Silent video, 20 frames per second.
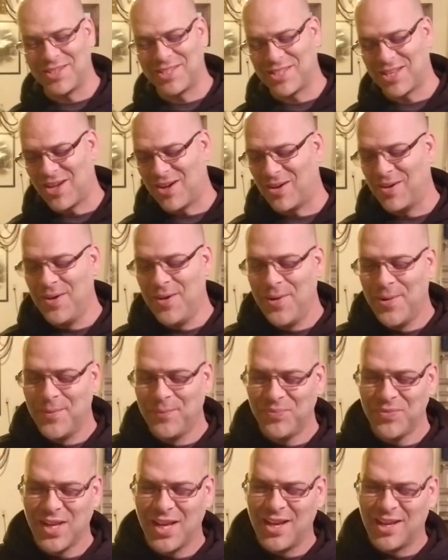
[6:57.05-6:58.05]
So
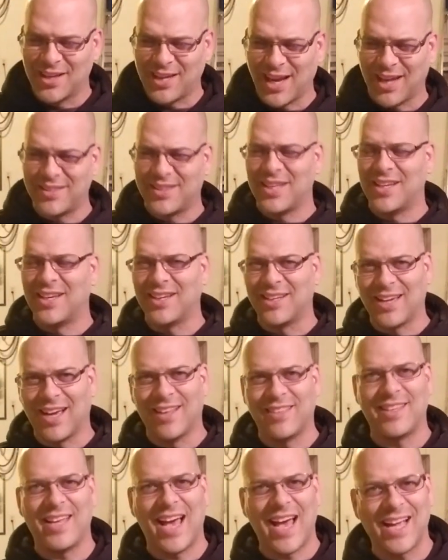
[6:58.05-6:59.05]
got the
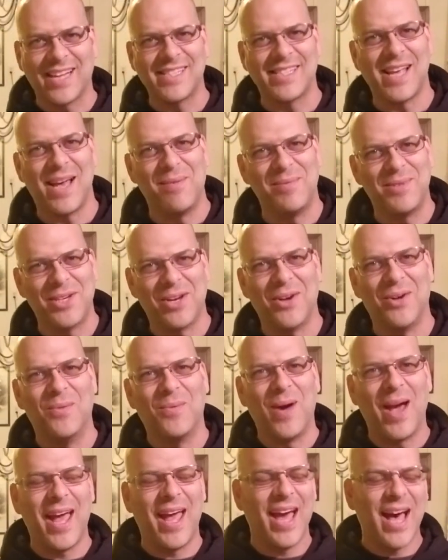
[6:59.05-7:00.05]
got the XM turned
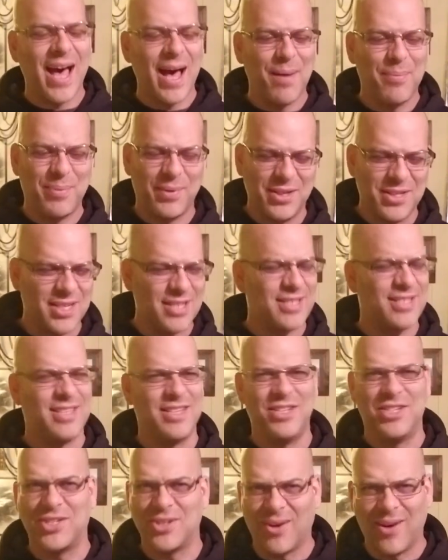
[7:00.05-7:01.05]
way up and just
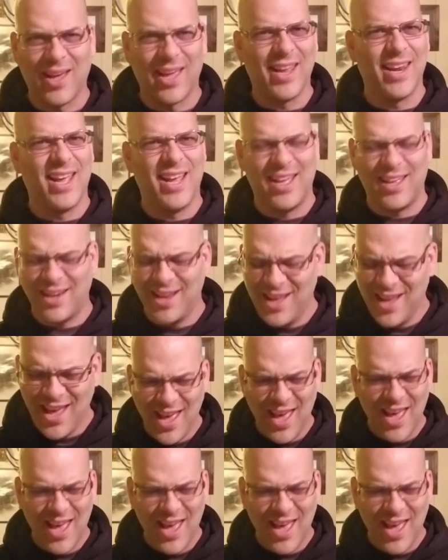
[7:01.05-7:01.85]
enjoying it.